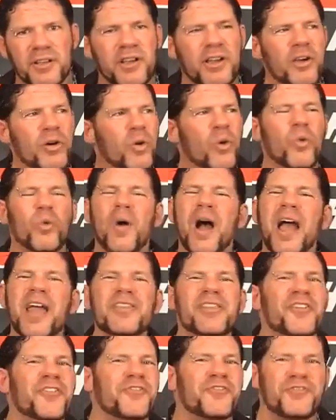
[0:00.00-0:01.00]
Why
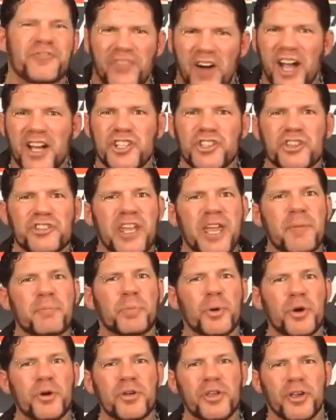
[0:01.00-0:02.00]
the fuck should they
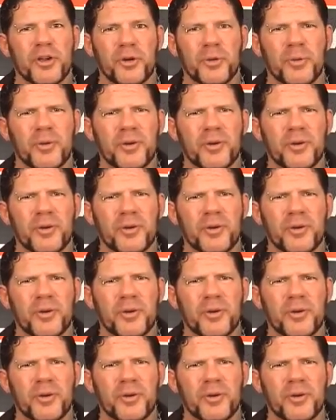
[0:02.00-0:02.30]
boo you?